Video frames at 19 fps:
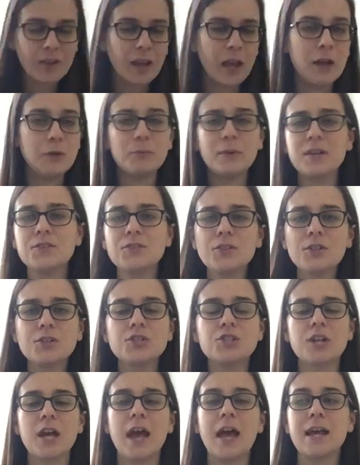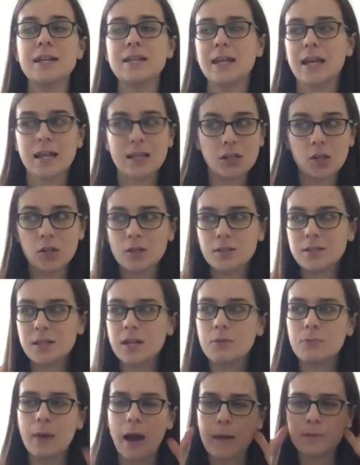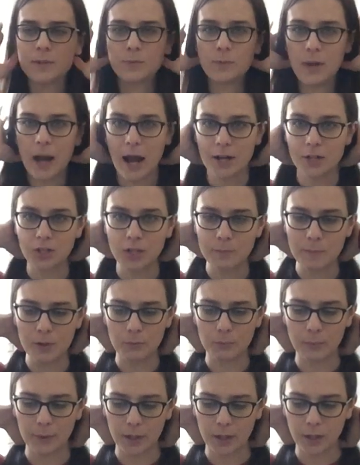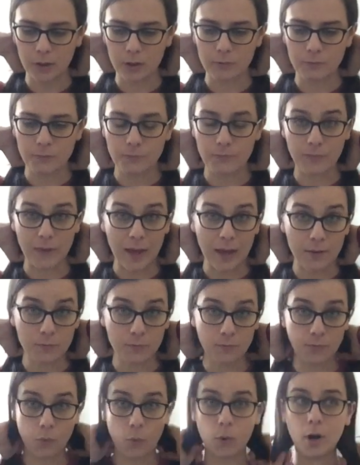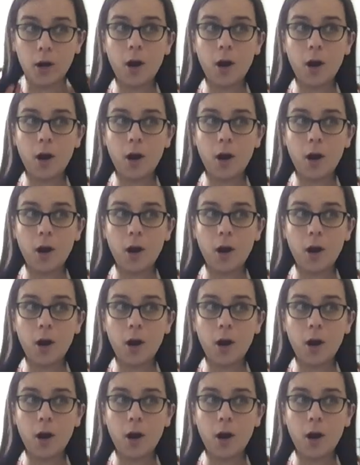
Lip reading: I researched, and it looked like rabbits would actually be a really good fit for